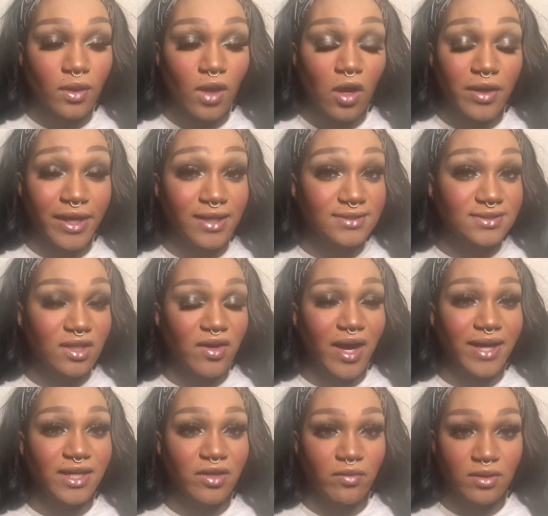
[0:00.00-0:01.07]
Okay, so
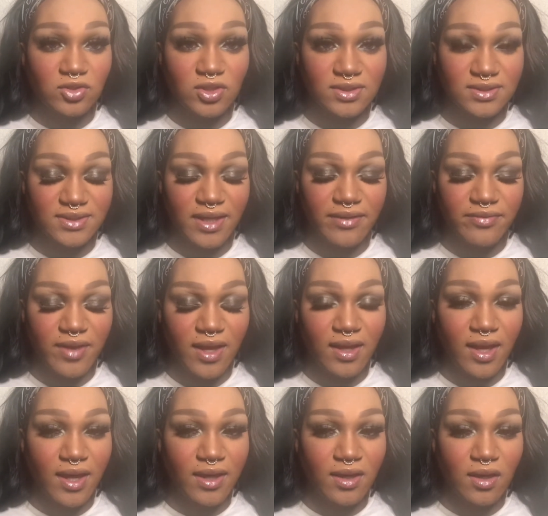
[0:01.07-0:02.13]
I know I just said that
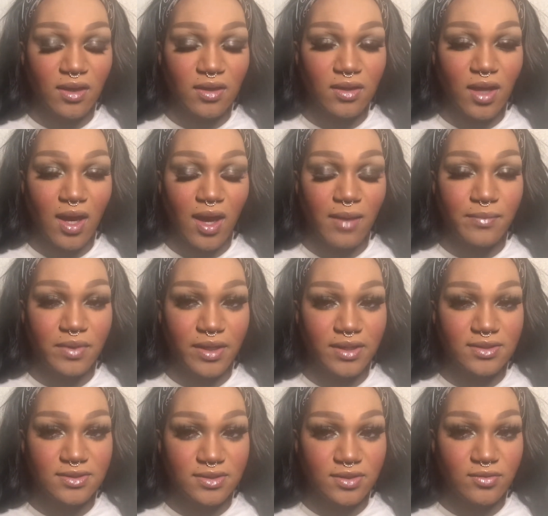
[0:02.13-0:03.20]
like I'm gonna
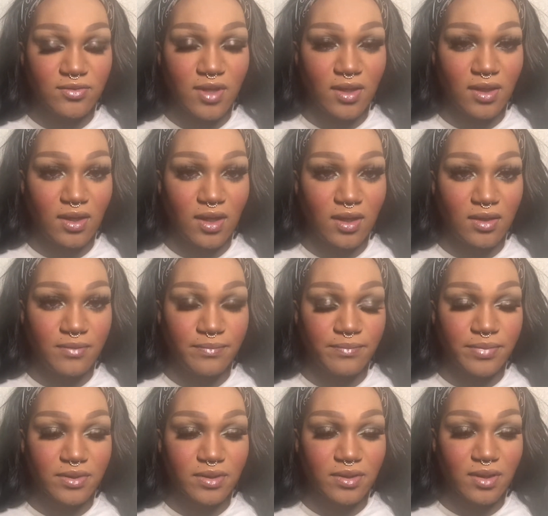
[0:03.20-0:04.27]
do the lip
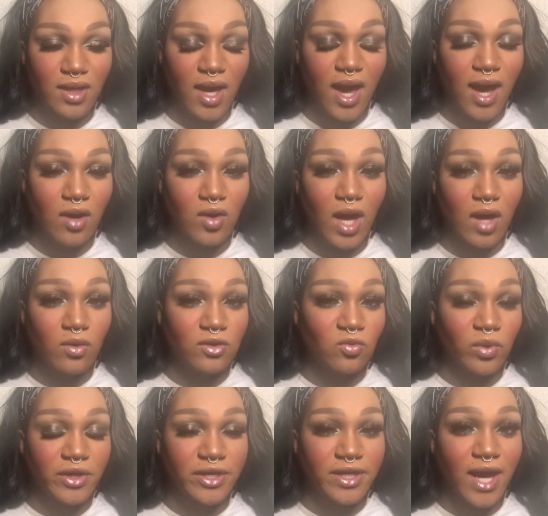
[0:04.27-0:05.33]
how I would
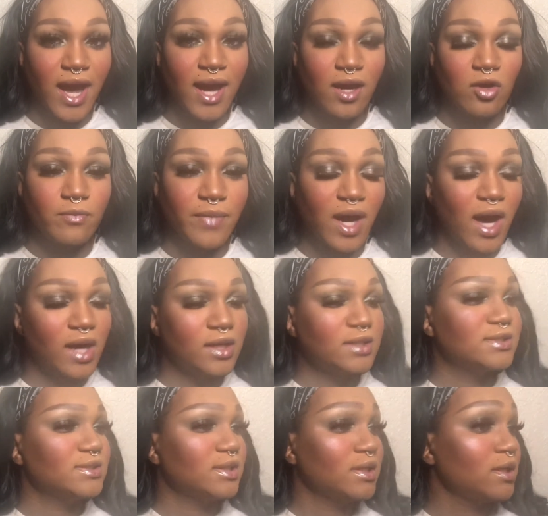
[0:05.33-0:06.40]
wear it out, but
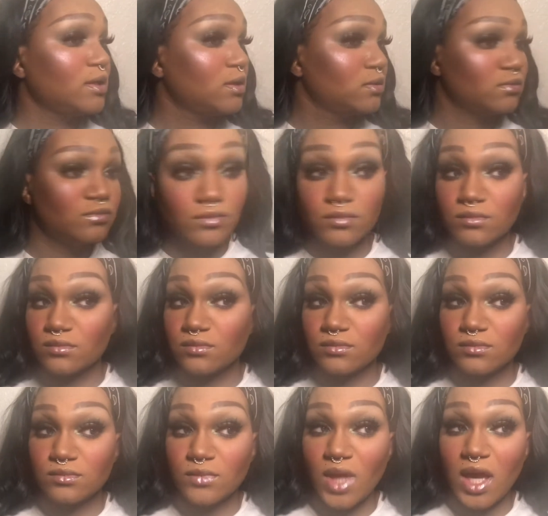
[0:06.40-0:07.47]
honestly,
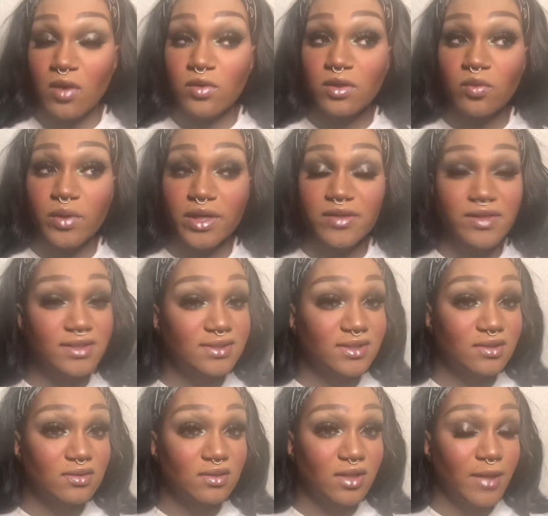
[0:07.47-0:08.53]
I would wear this
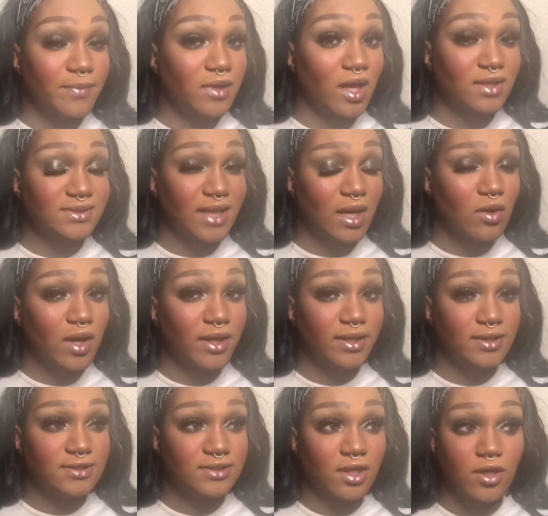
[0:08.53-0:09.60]
lip gloss out on
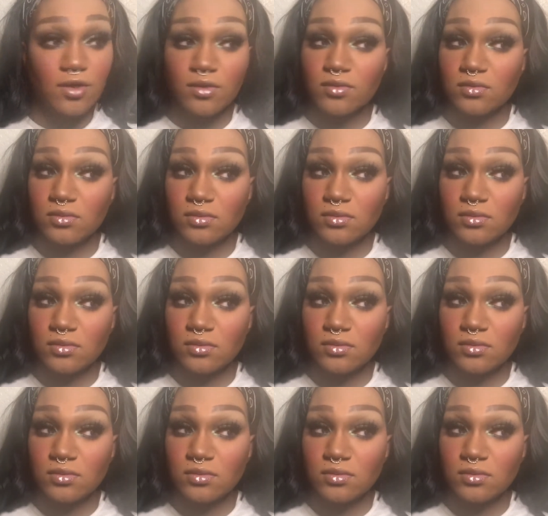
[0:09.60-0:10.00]
its own.